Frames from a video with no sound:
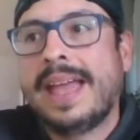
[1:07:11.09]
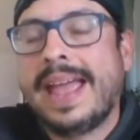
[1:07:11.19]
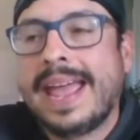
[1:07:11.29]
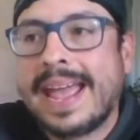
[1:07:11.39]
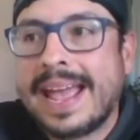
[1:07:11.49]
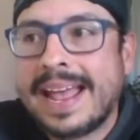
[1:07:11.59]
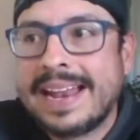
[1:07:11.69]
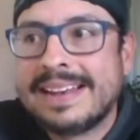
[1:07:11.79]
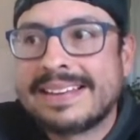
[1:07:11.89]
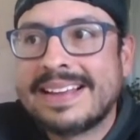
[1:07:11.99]

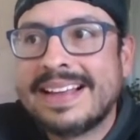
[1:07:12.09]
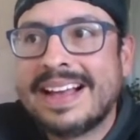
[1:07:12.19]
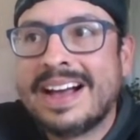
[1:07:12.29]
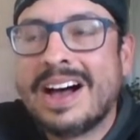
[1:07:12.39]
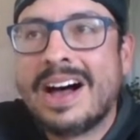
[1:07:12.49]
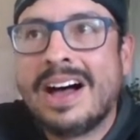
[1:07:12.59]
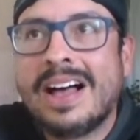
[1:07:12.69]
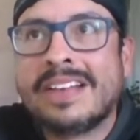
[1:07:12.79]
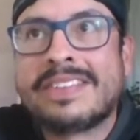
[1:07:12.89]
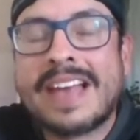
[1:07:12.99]
And
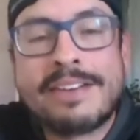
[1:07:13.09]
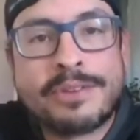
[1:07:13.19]
aside